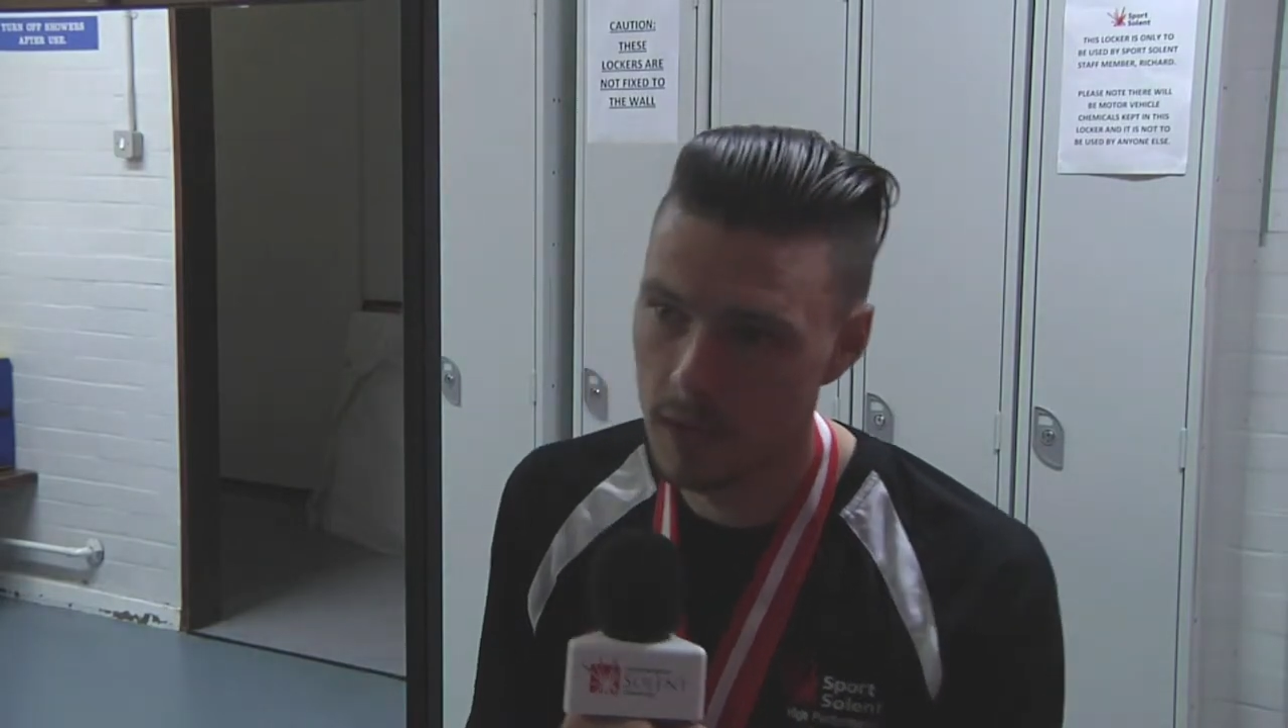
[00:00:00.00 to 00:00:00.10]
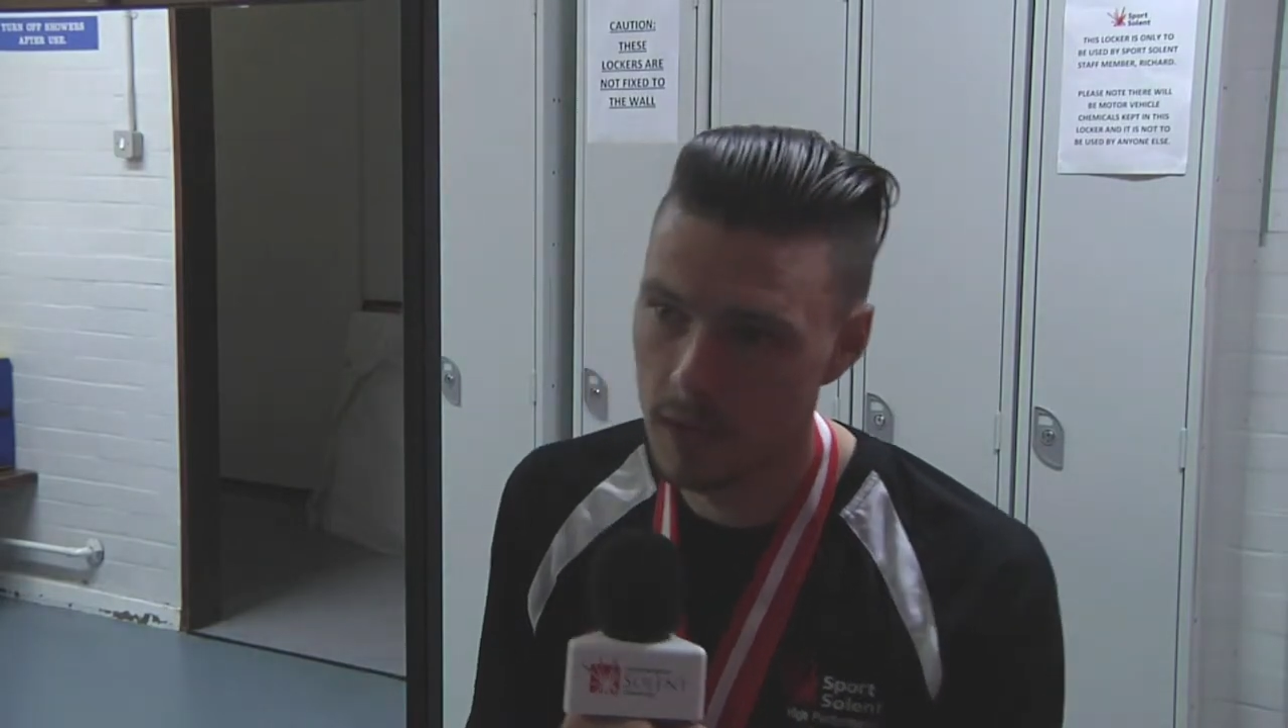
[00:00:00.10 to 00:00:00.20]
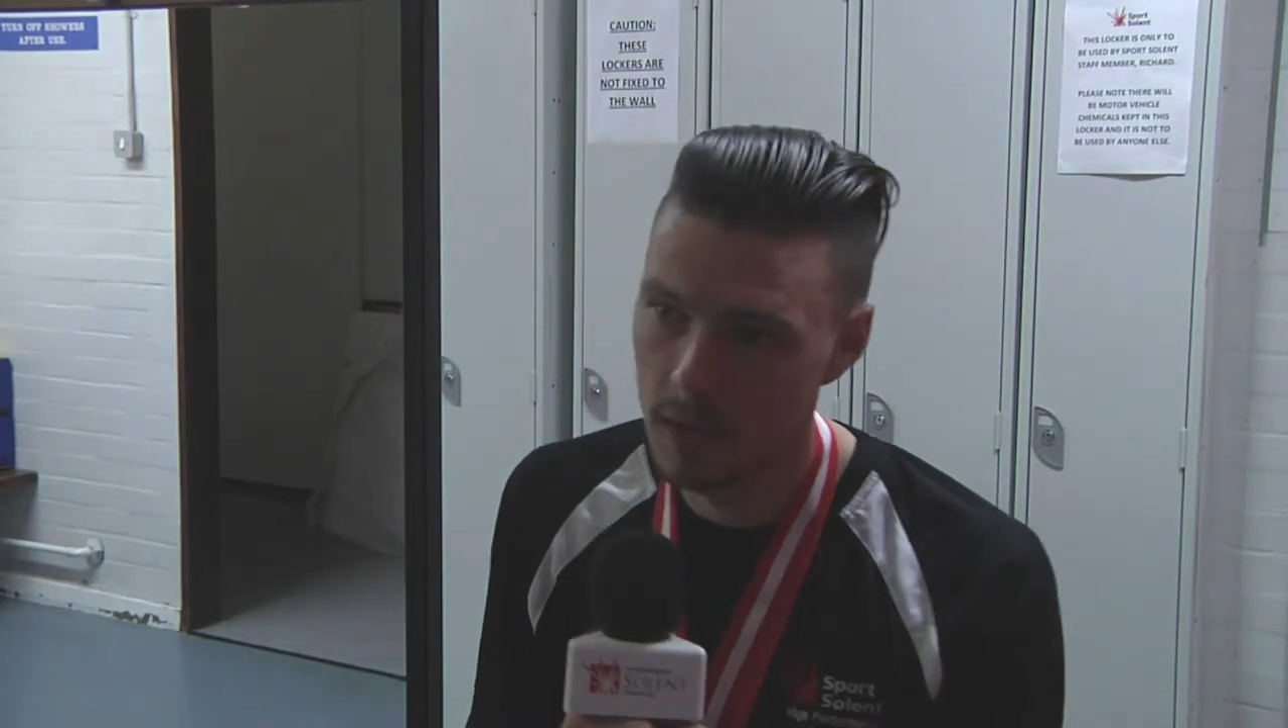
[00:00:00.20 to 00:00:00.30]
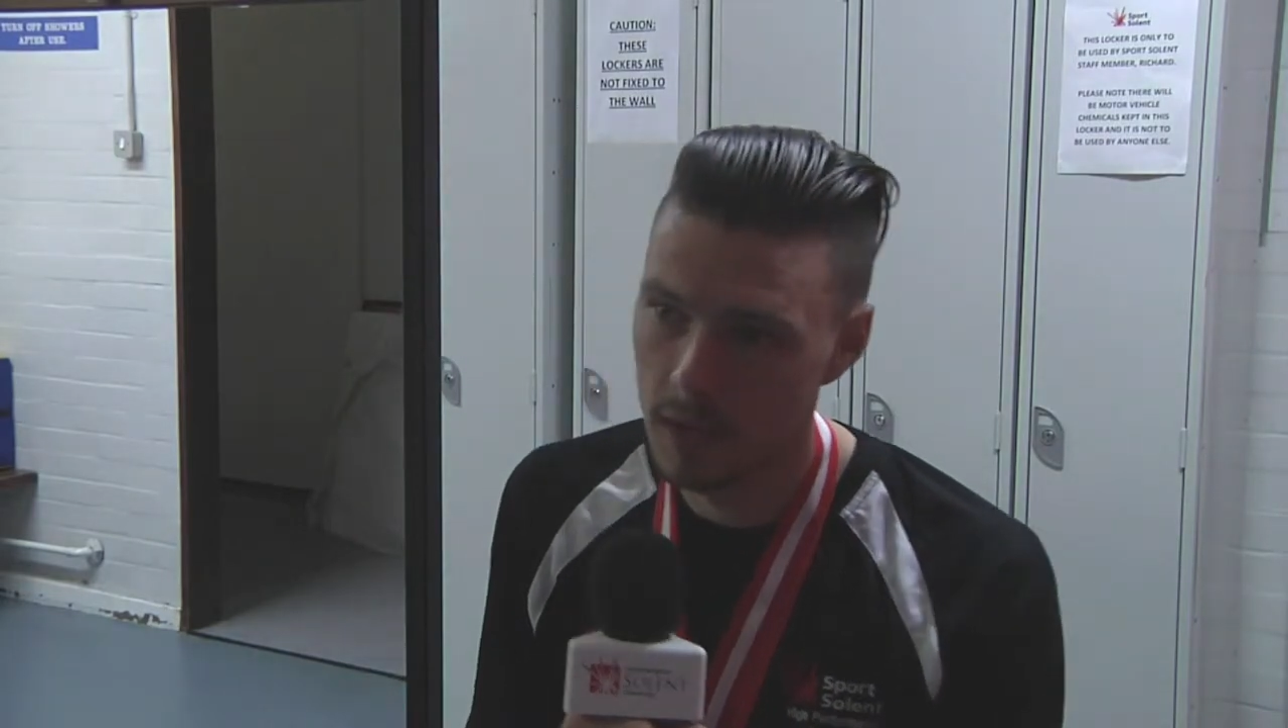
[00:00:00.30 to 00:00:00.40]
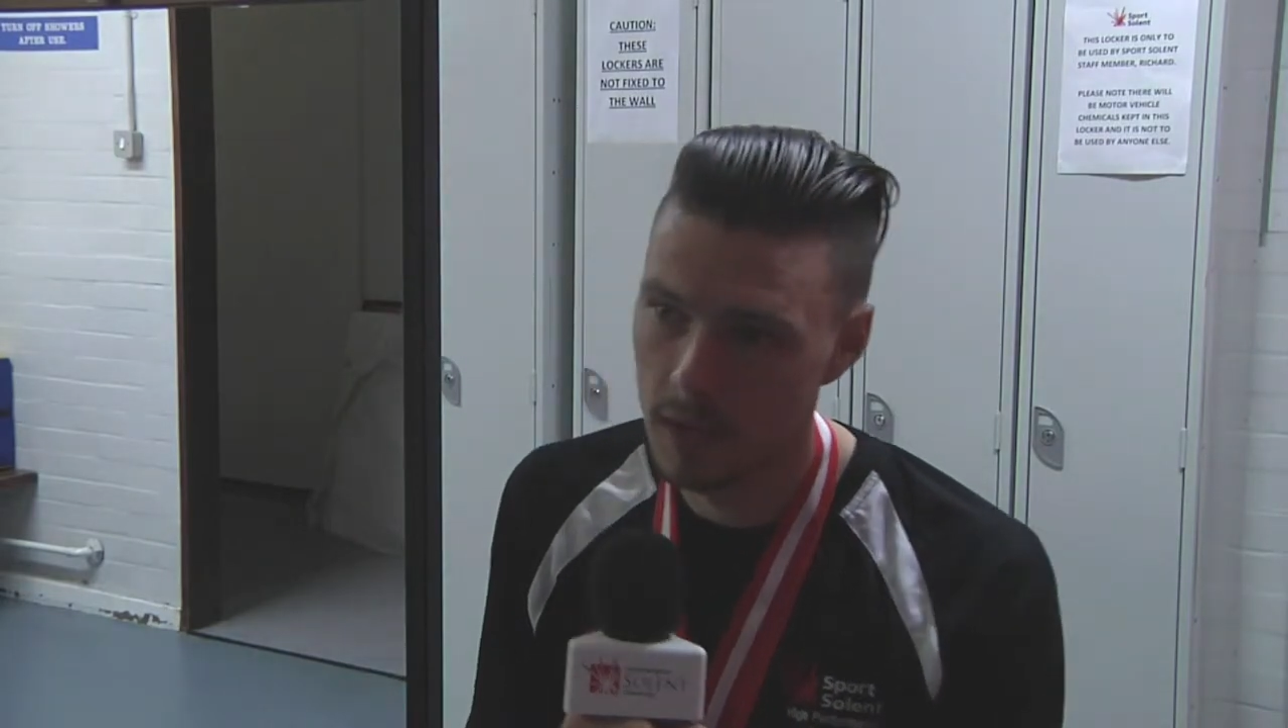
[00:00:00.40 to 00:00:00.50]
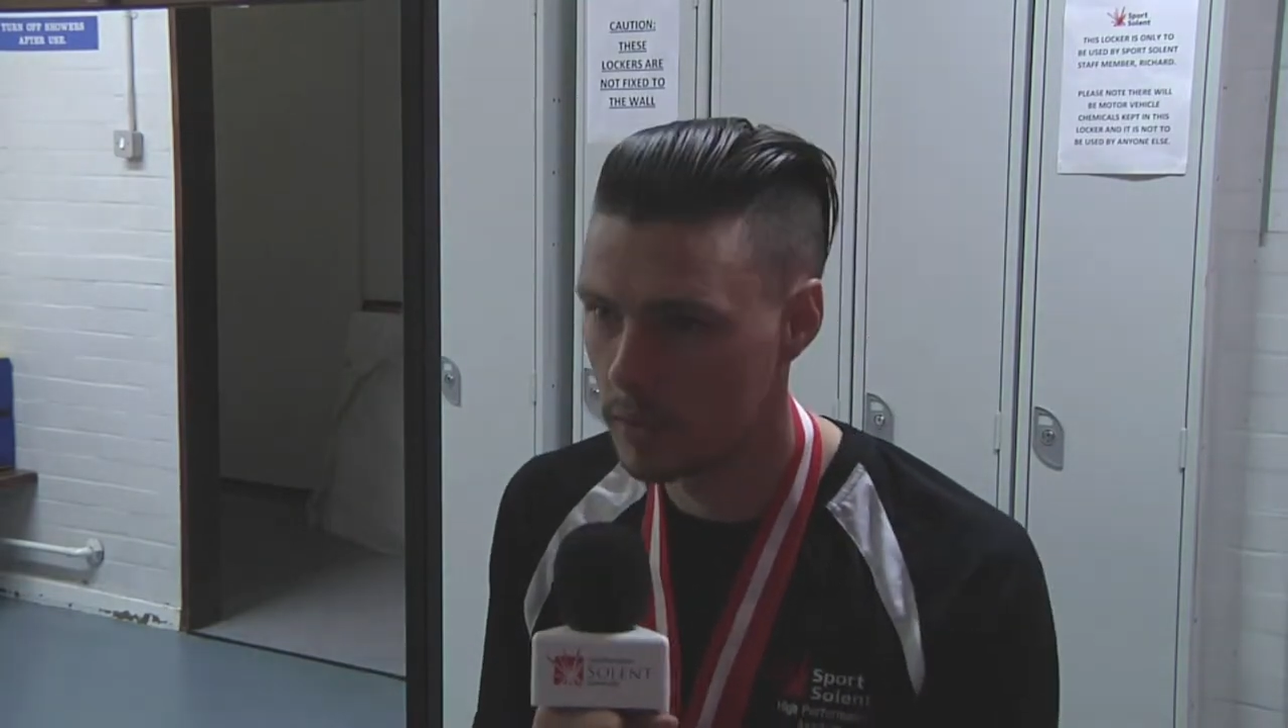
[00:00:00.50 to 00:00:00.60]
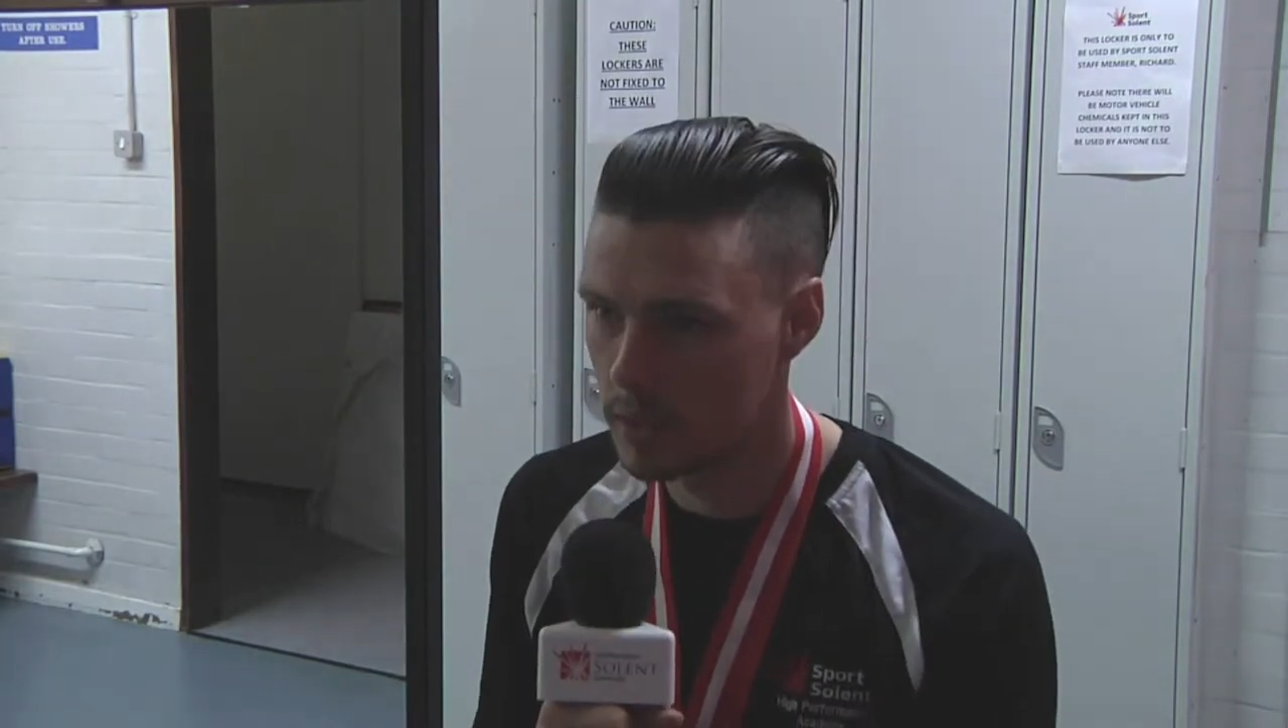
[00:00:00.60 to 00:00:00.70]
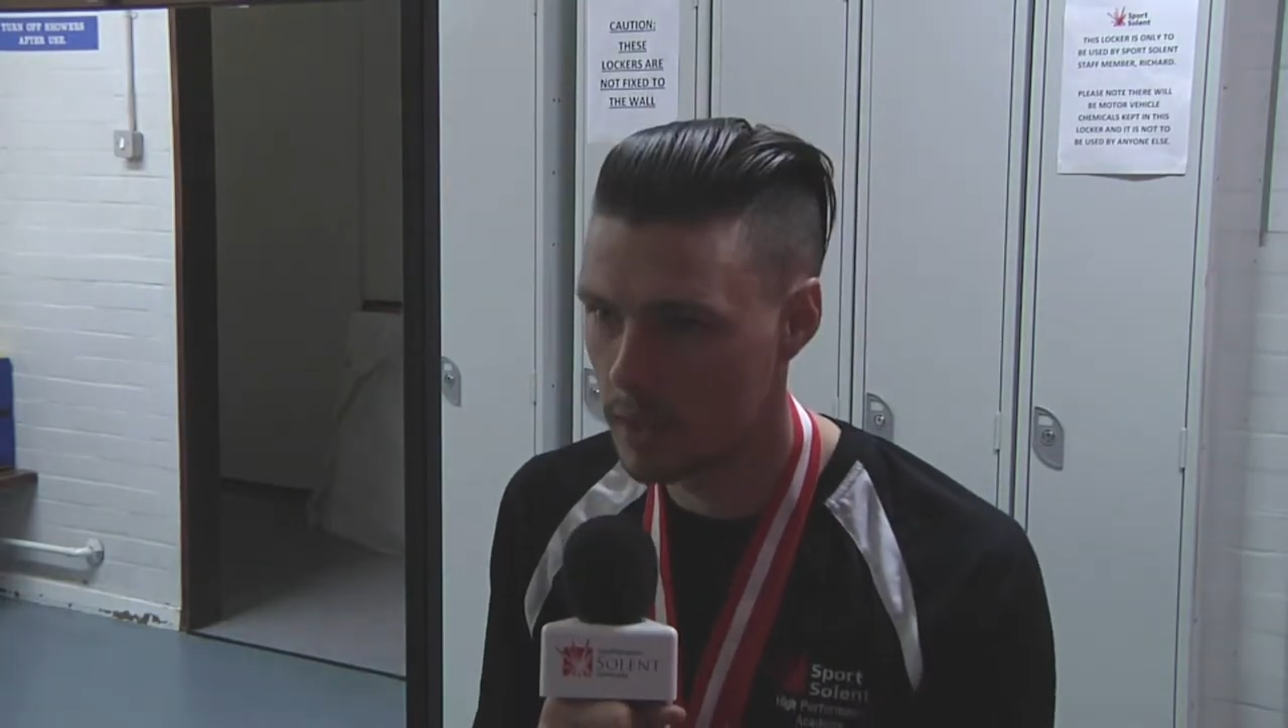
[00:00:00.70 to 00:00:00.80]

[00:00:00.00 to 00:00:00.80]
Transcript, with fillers: into like a world